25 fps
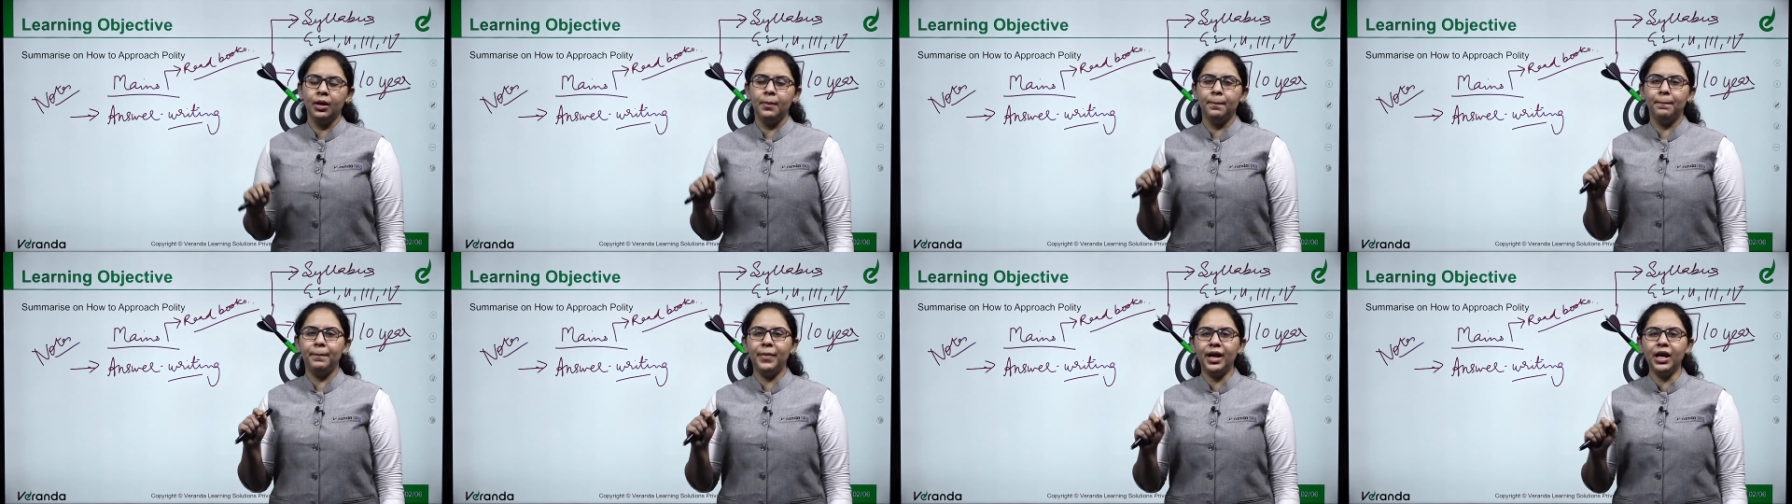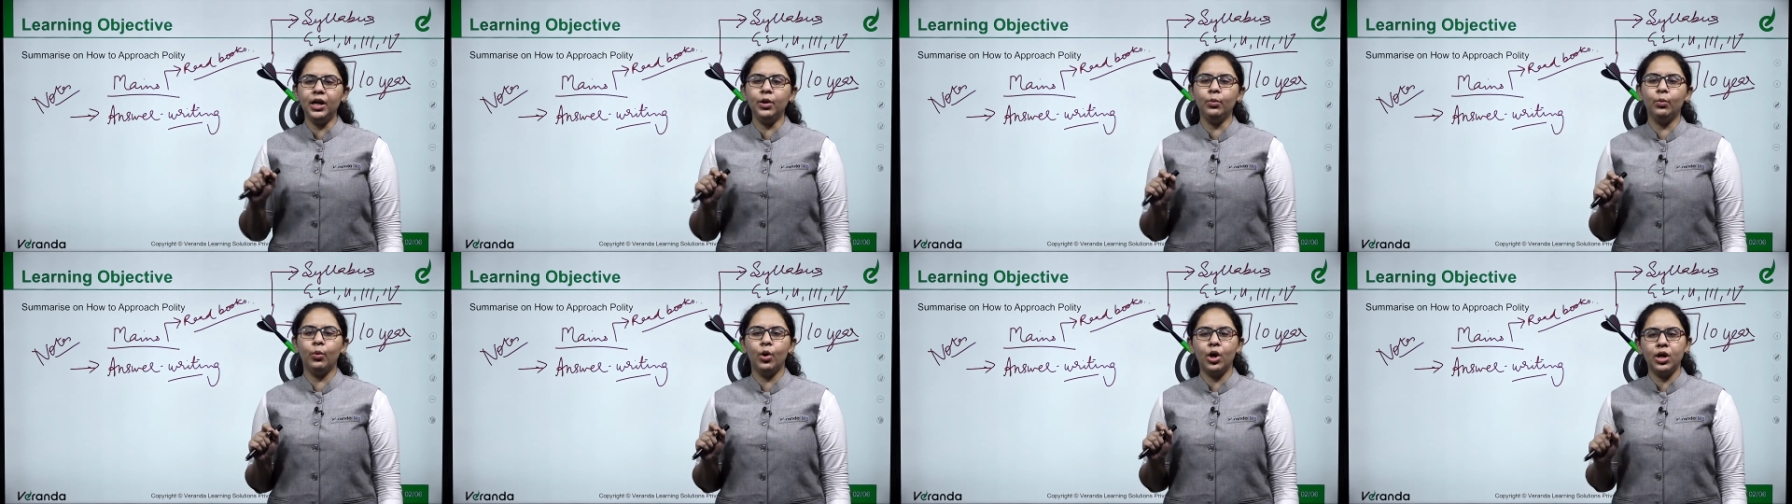
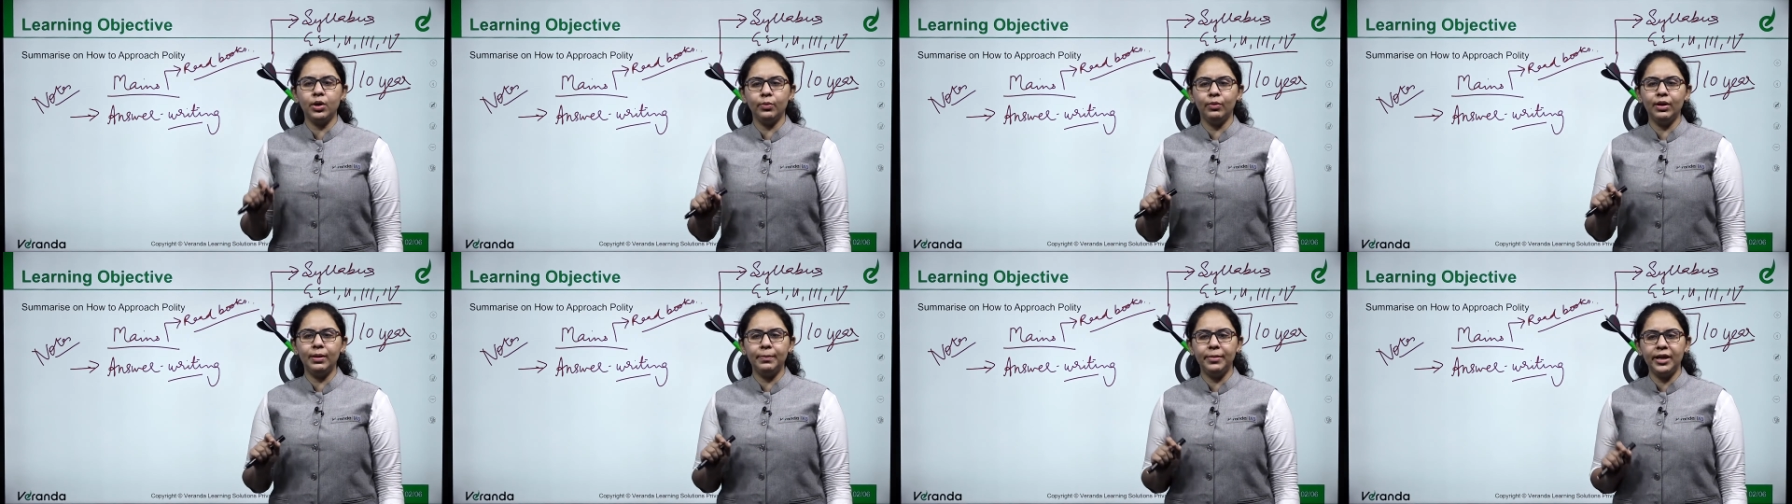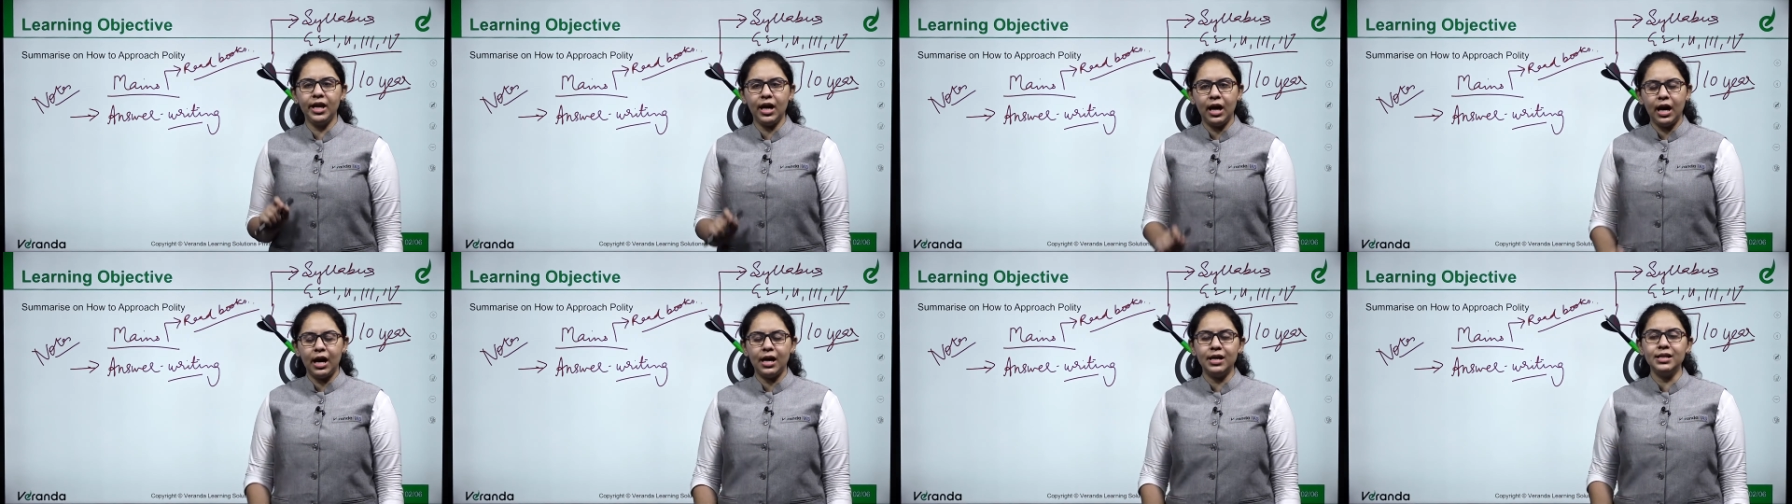But what will be
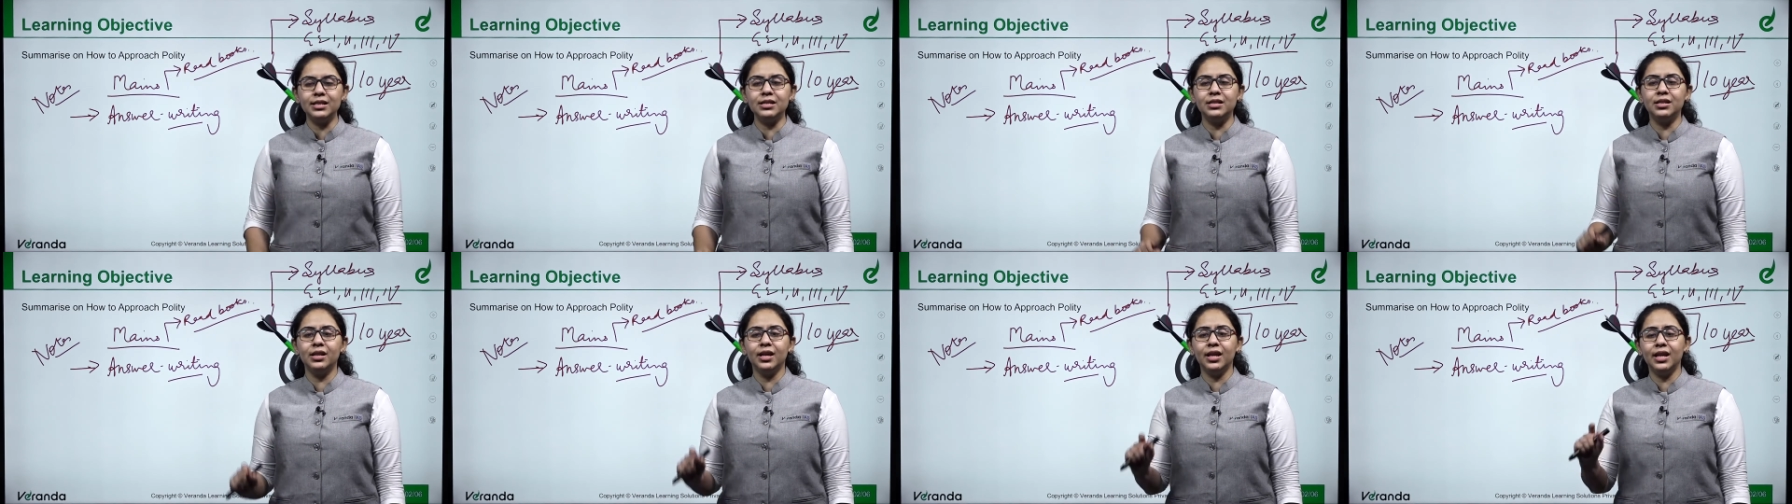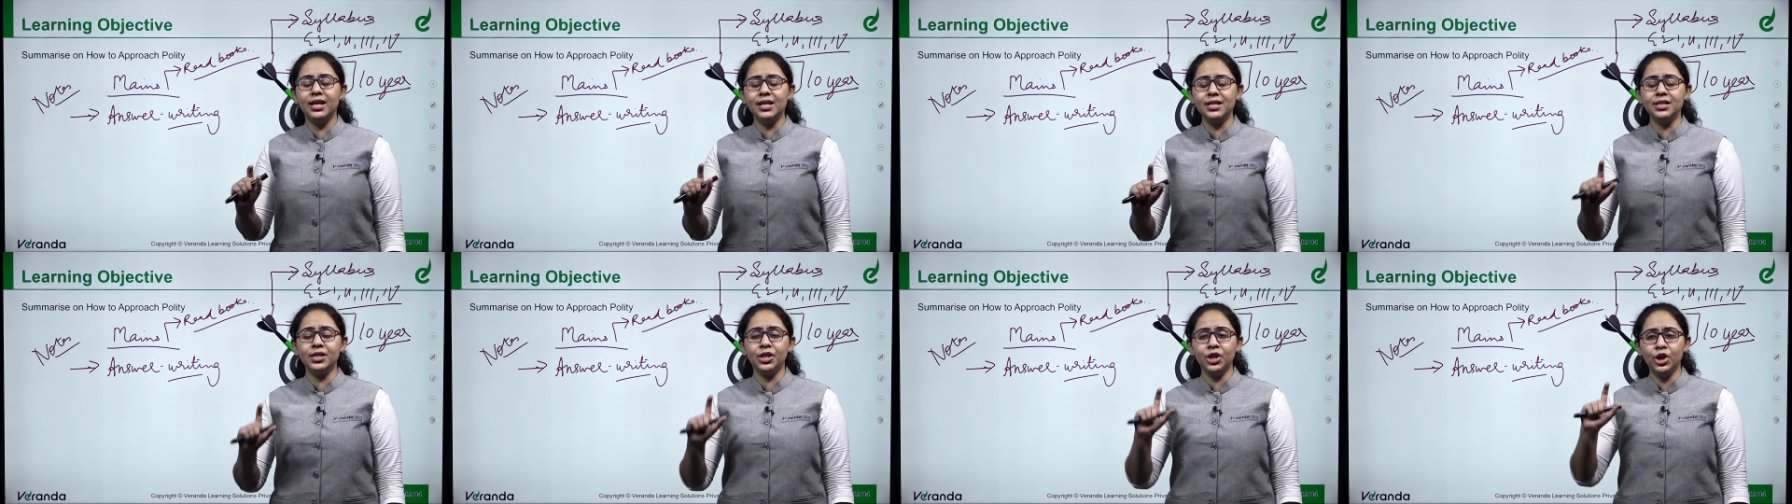asked
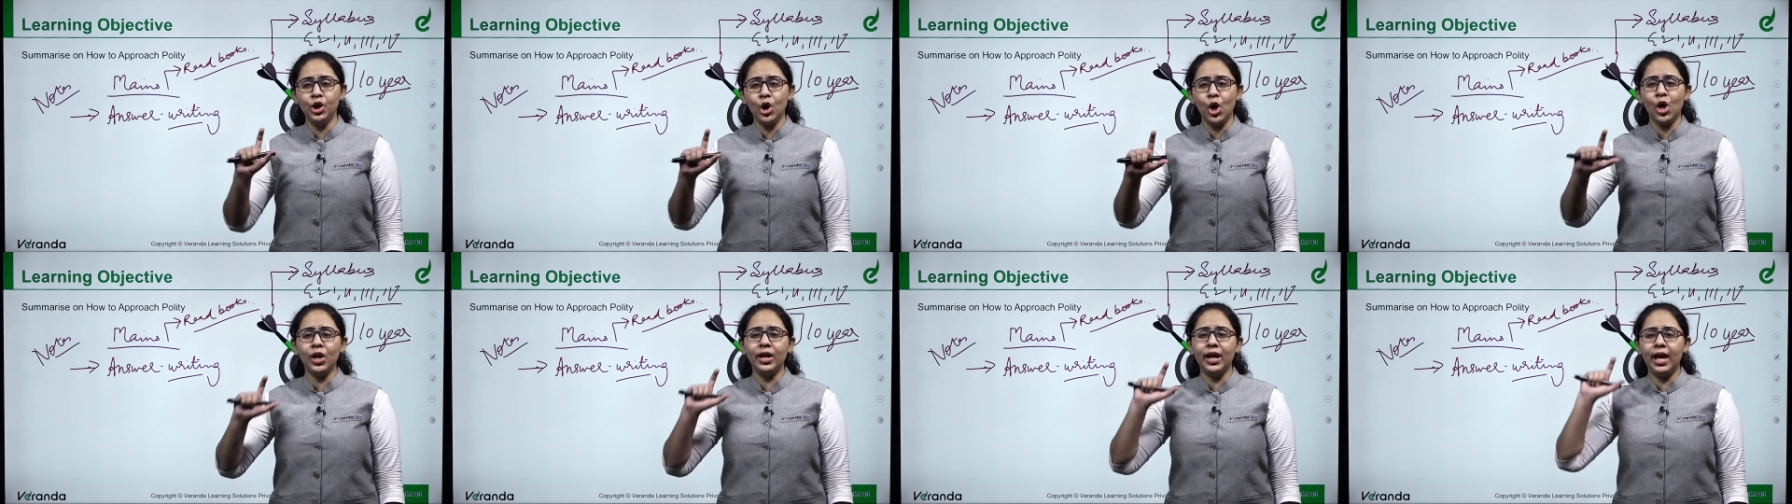is your